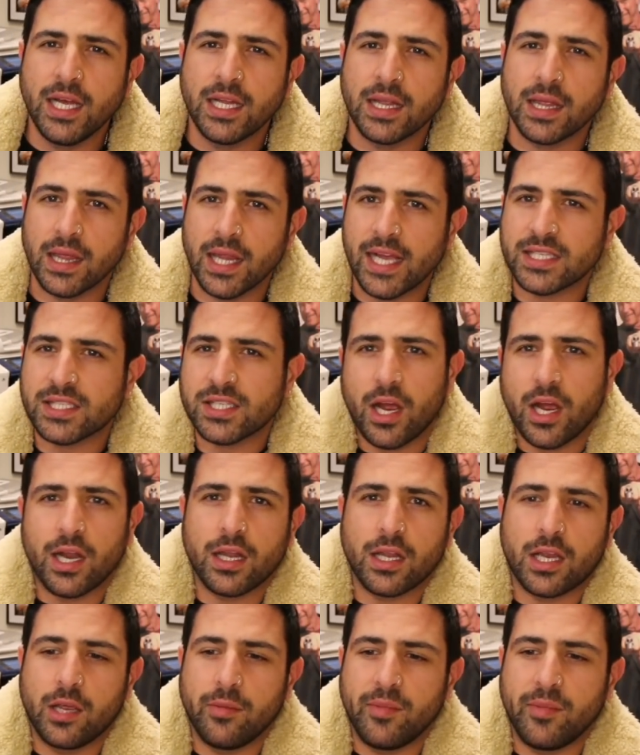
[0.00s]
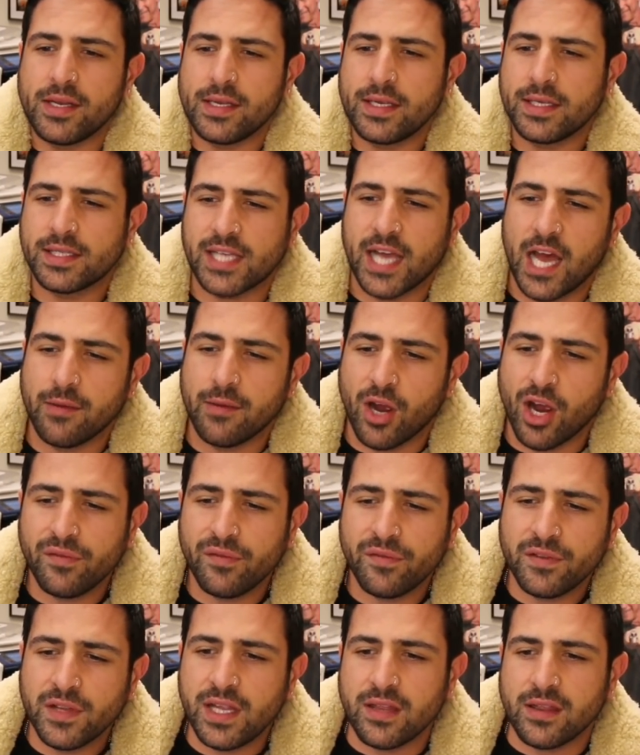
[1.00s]
Let's go to the community tab.
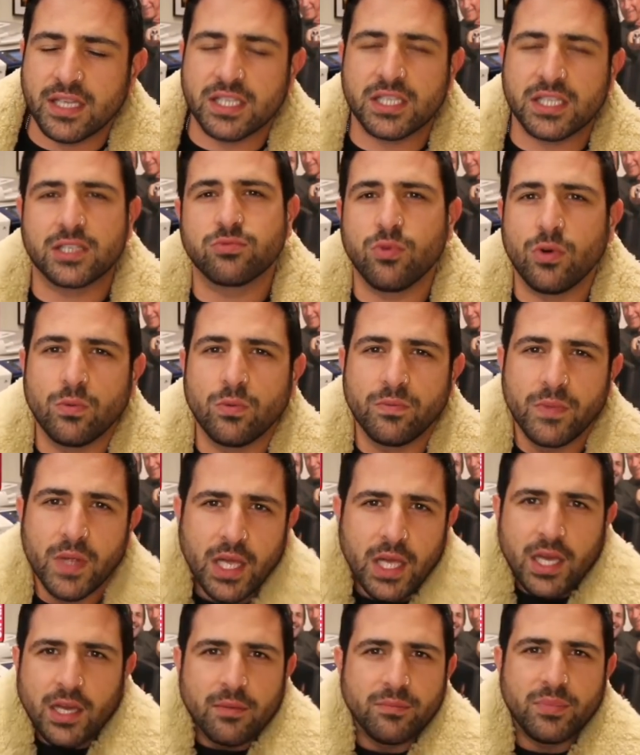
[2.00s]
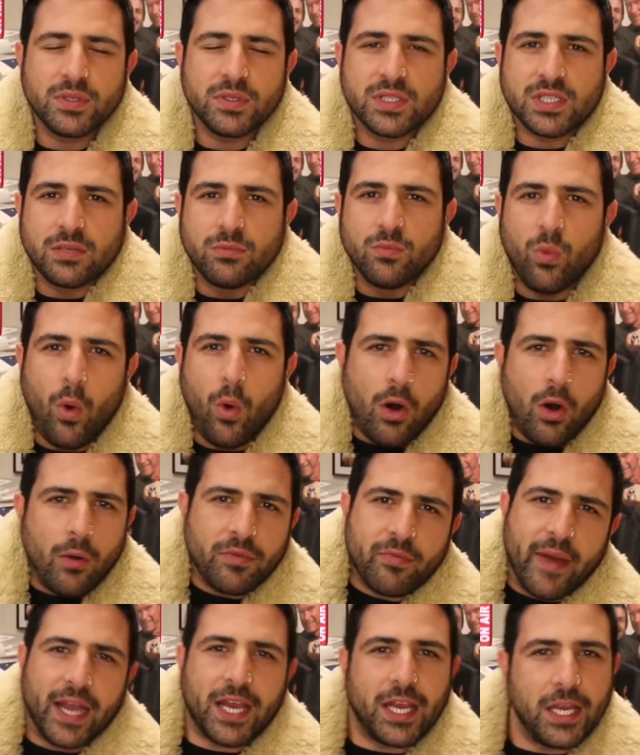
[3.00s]
Hopefully this will put some
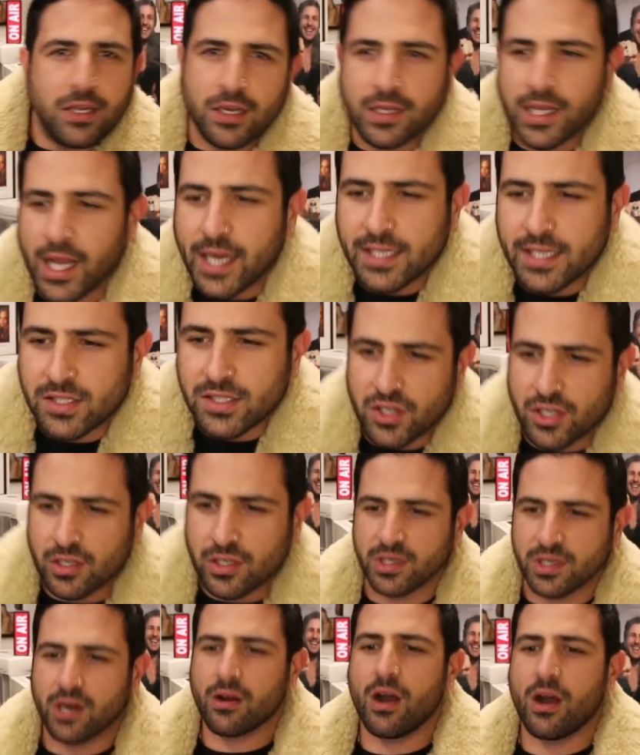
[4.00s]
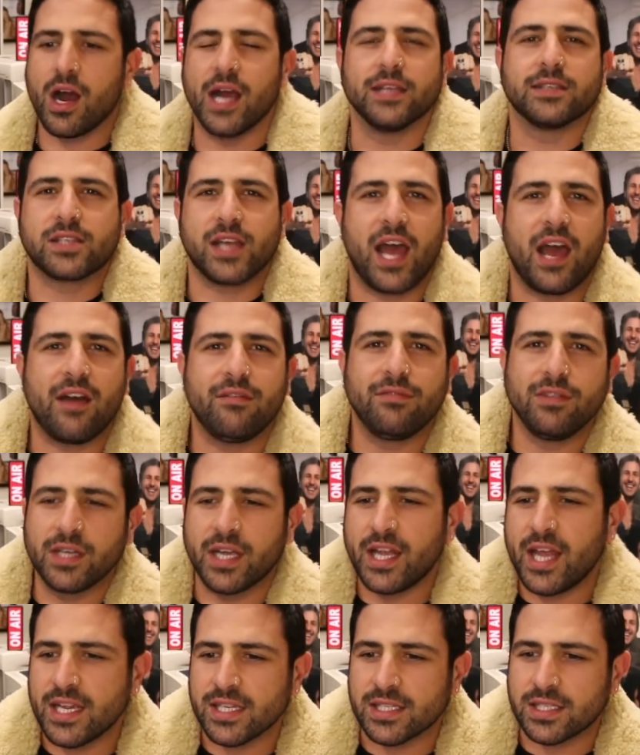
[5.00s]
warmth back in you, ladies and gentlemen. All right, so have a look
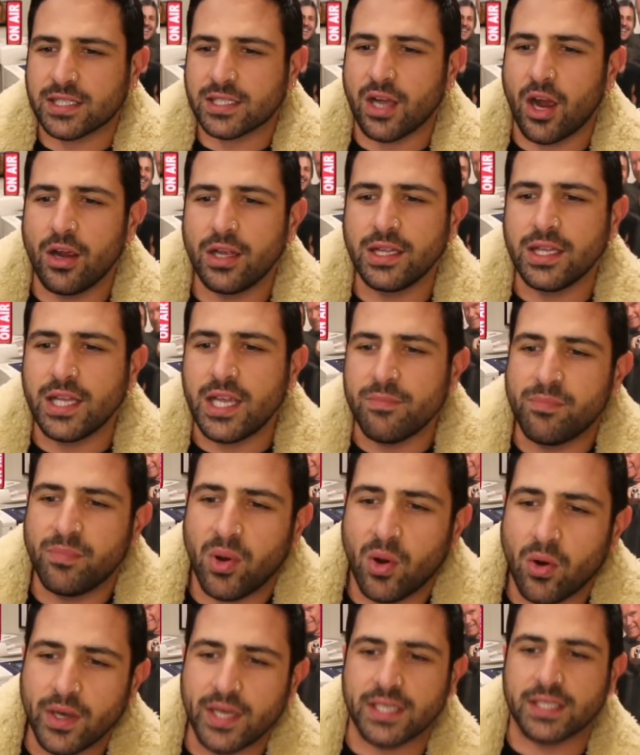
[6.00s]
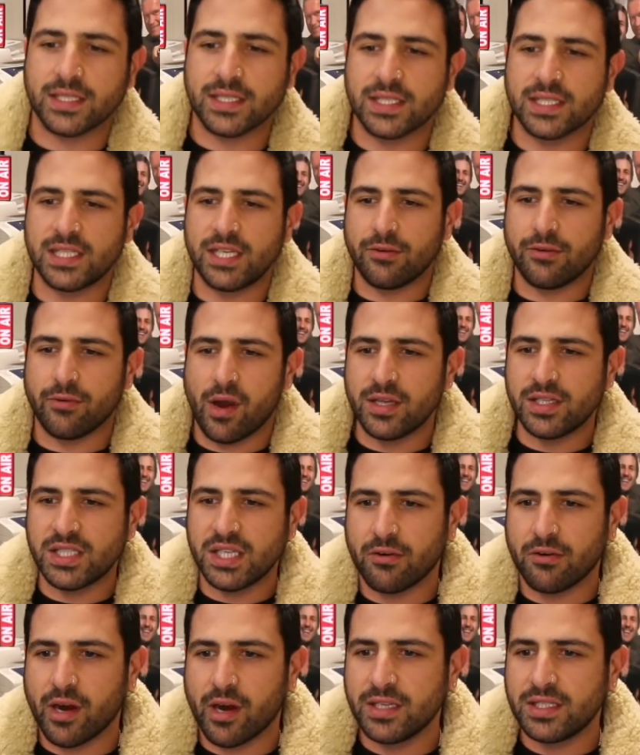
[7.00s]
at this. Only
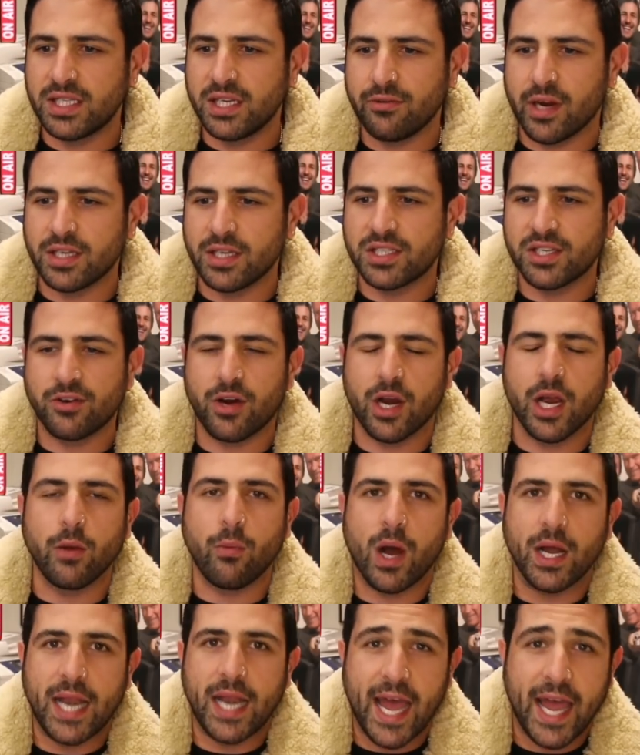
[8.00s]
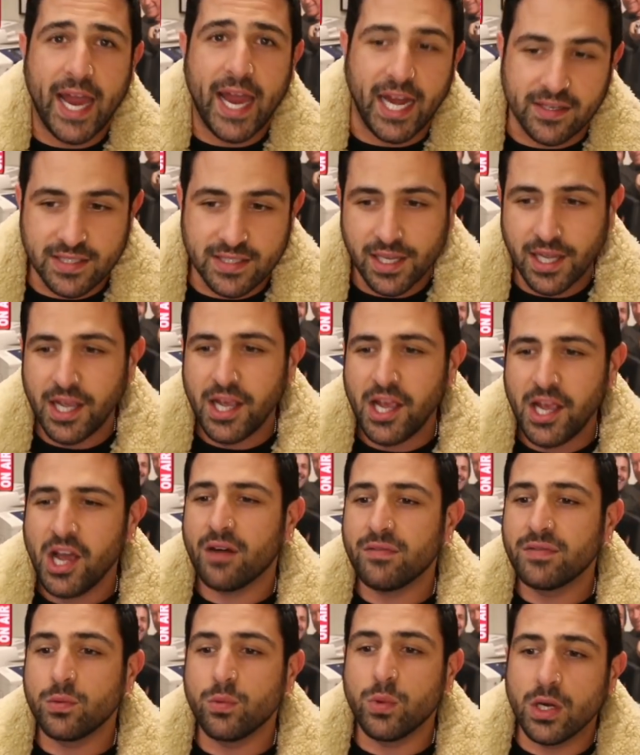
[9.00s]
0.000018
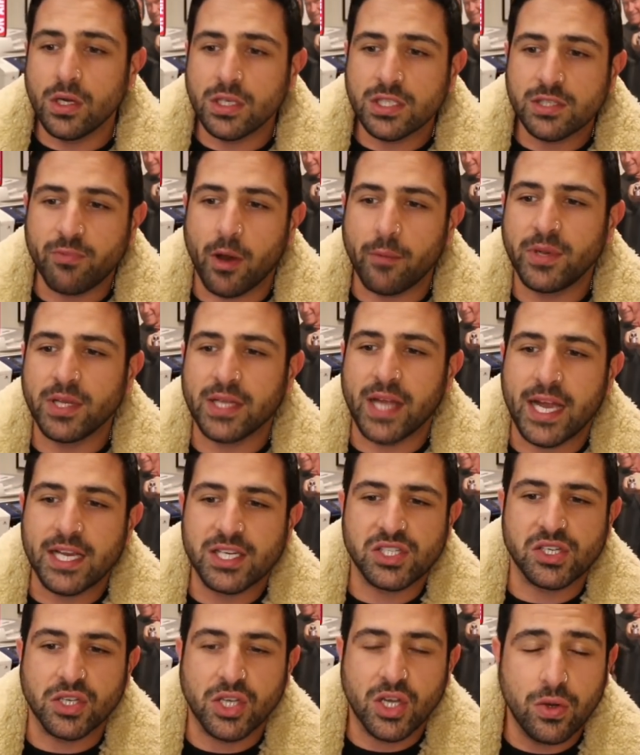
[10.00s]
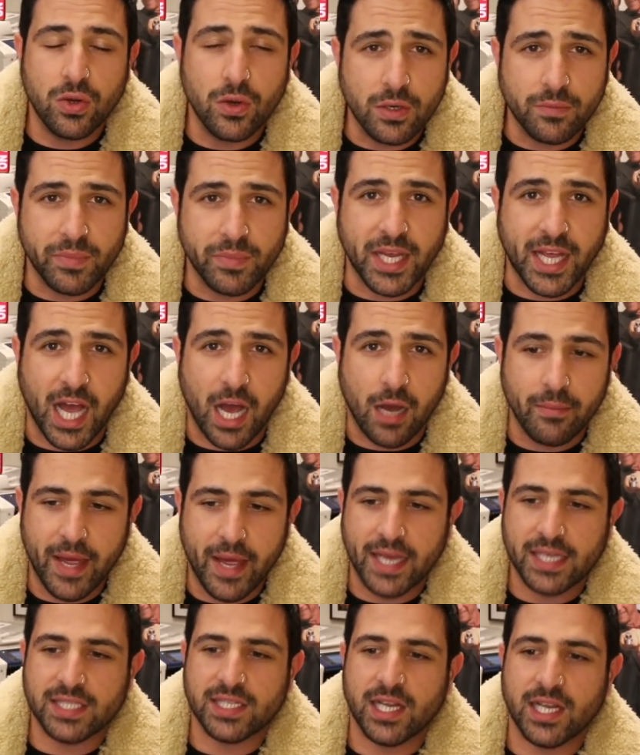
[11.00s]
of the world's population could become
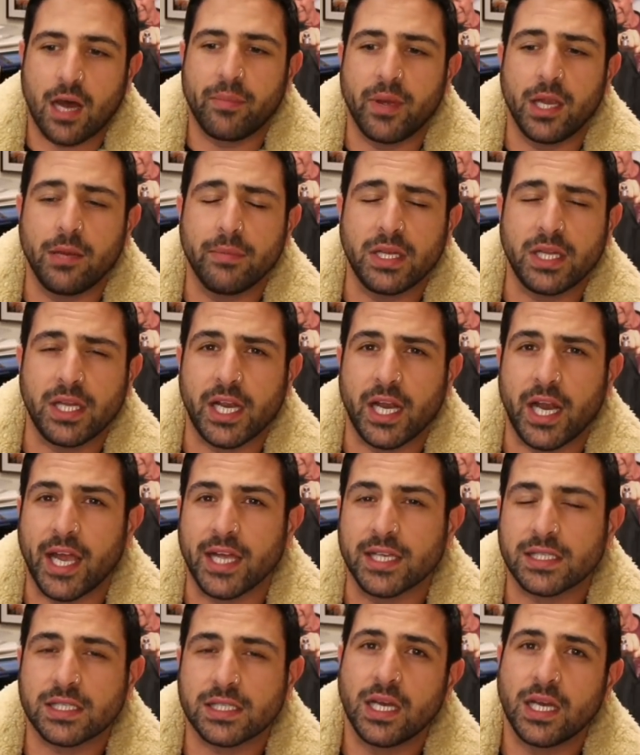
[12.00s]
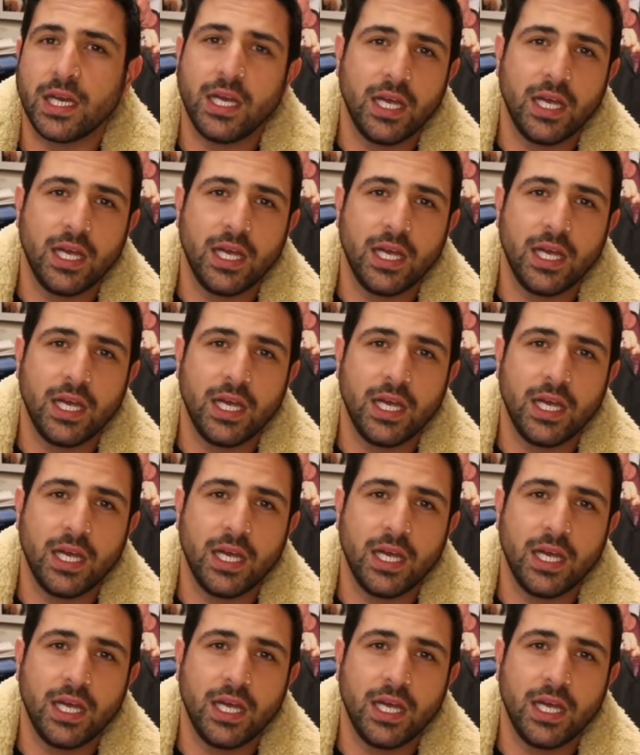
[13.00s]
XRP millionaires.